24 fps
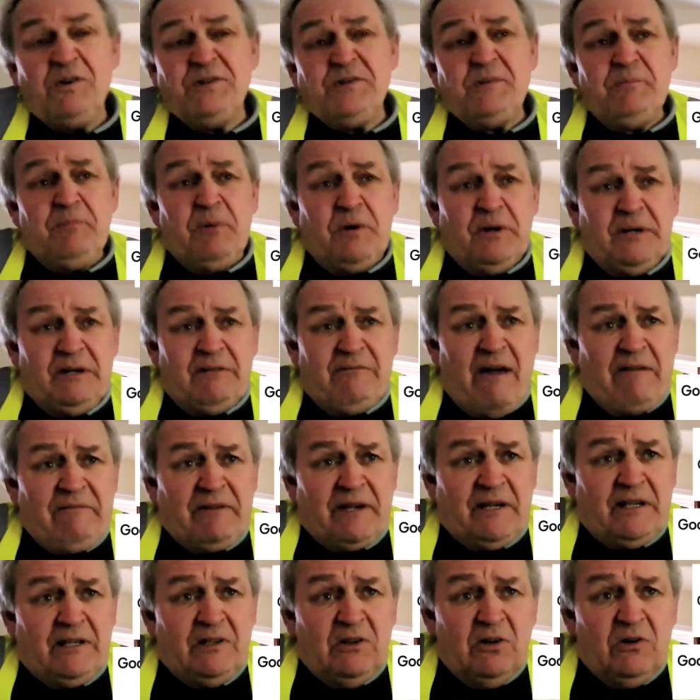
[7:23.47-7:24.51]
And what's the point of
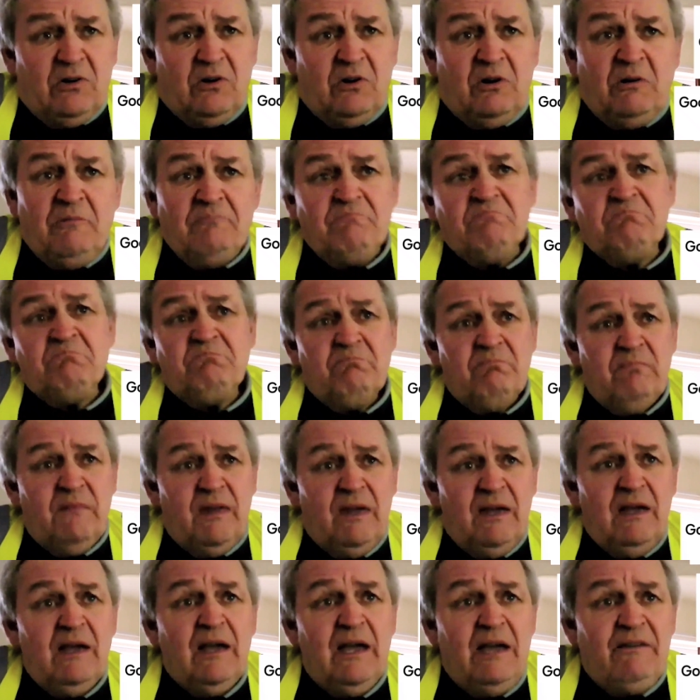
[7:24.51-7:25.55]
having a law
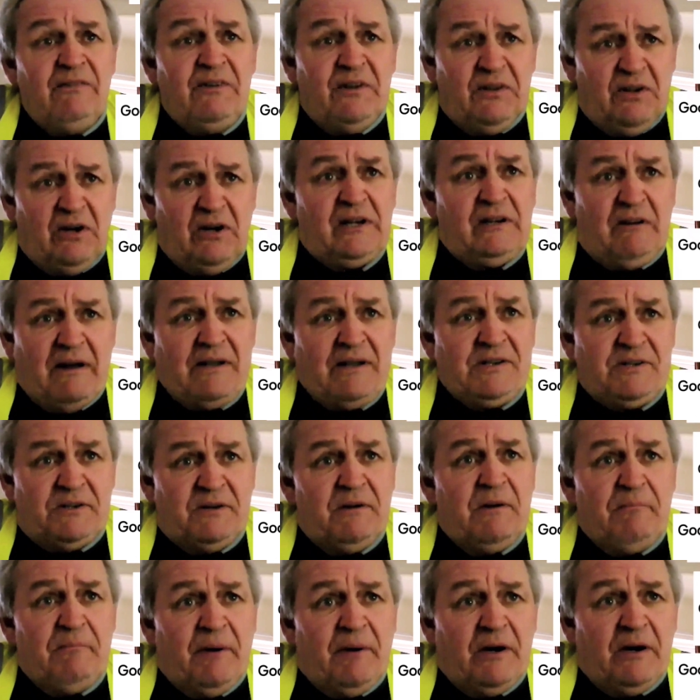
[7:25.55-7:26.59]
if you're not going
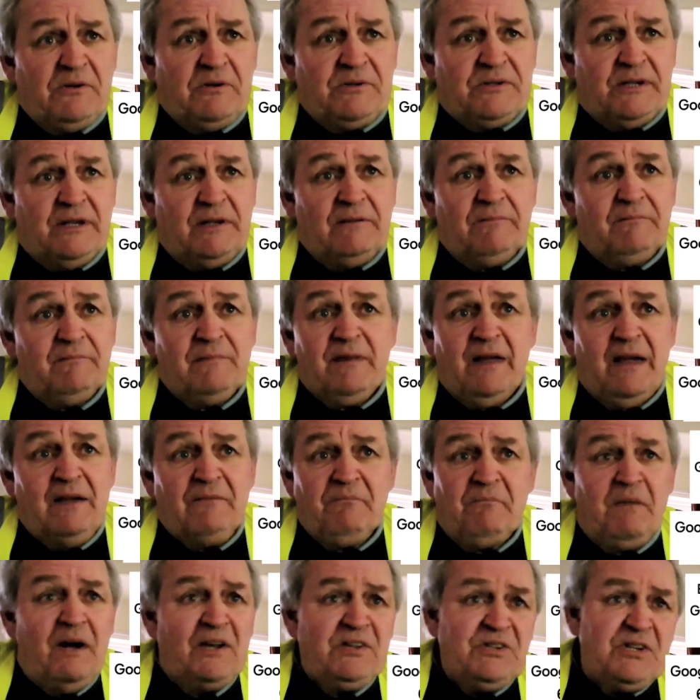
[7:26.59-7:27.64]
to actually impose it?
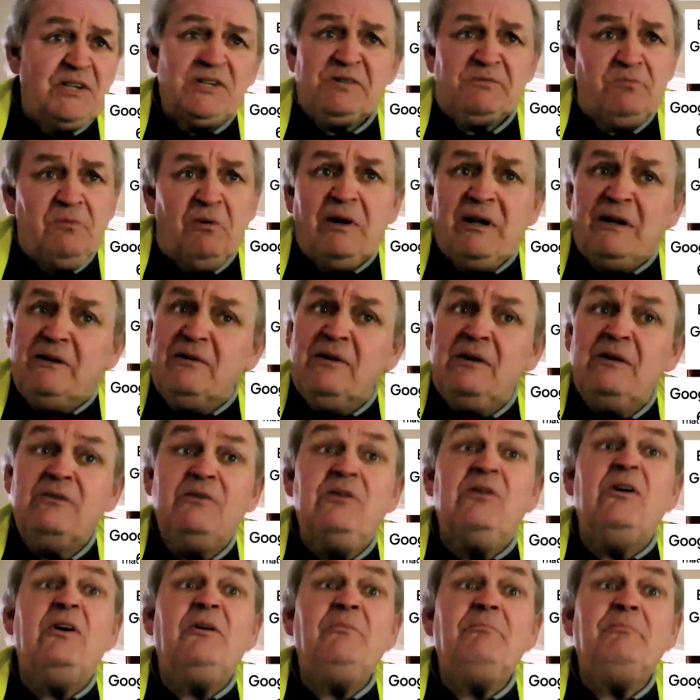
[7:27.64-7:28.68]
It might just
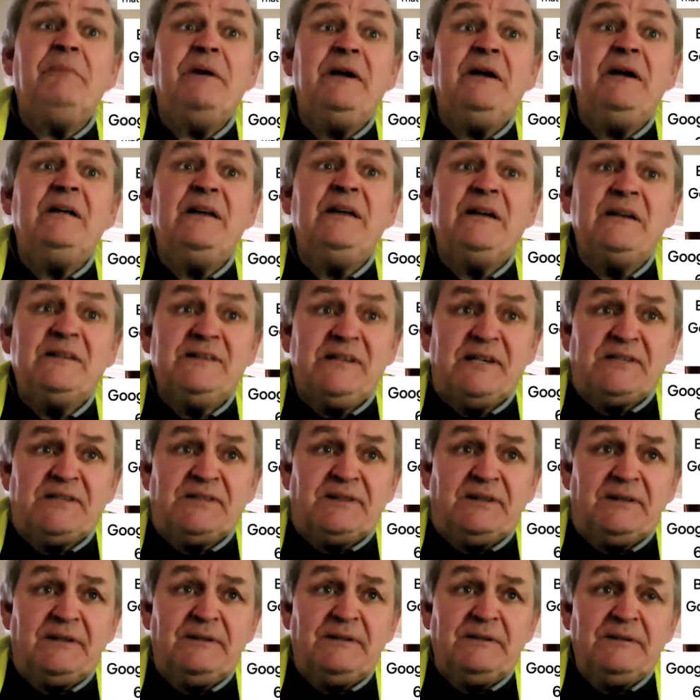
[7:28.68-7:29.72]
well not be in
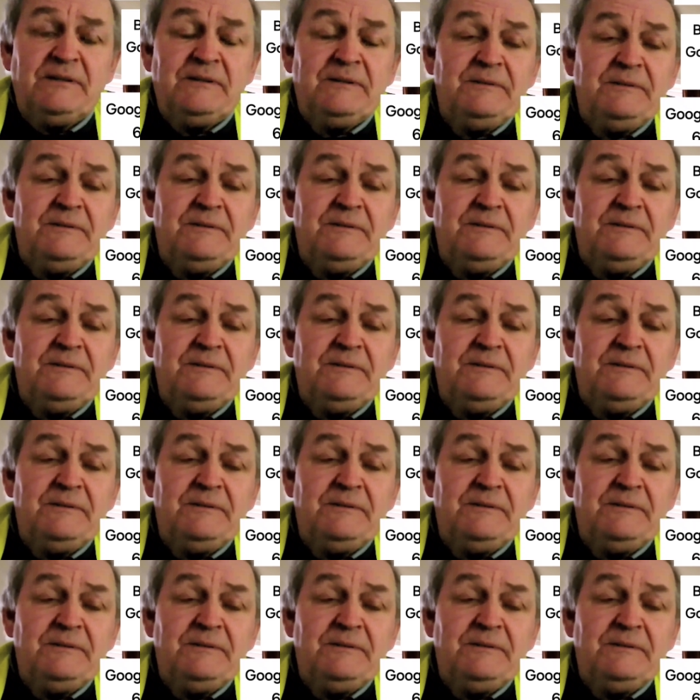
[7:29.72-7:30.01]
existence.